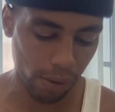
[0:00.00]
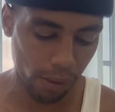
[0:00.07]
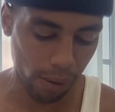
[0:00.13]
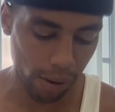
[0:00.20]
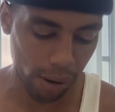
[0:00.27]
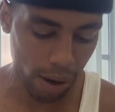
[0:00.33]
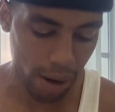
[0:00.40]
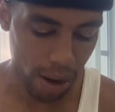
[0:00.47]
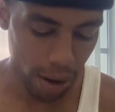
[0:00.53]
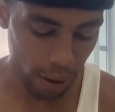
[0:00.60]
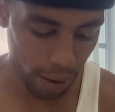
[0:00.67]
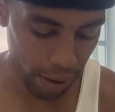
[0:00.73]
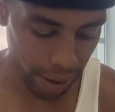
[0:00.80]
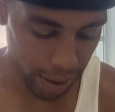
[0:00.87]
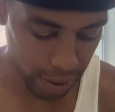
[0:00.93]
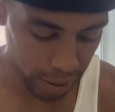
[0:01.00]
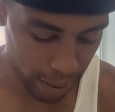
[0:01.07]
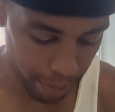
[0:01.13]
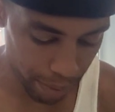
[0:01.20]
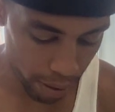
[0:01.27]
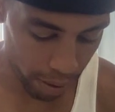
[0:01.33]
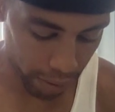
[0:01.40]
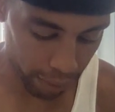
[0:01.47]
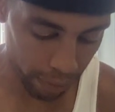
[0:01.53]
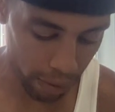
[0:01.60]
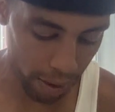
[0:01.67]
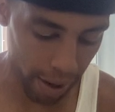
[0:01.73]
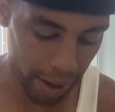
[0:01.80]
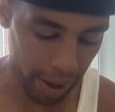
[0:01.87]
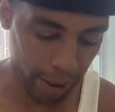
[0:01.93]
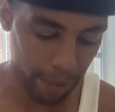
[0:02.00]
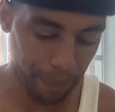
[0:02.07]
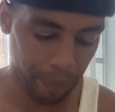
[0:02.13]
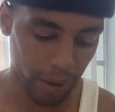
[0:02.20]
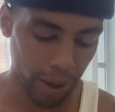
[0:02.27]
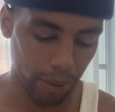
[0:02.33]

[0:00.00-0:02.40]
or on his bald forehead,